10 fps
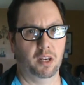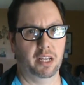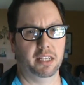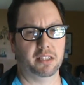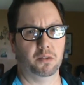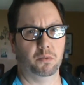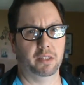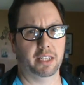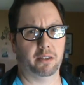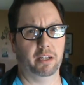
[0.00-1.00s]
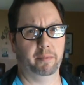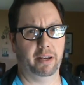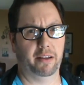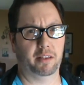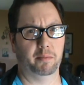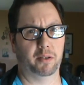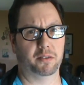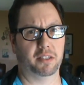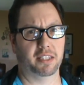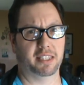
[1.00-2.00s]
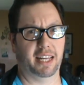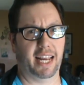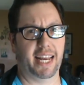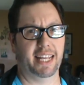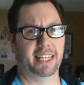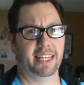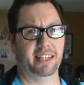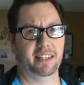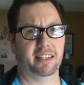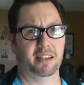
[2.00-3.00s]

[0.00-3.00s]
is the one that creeped me out the most, because that alien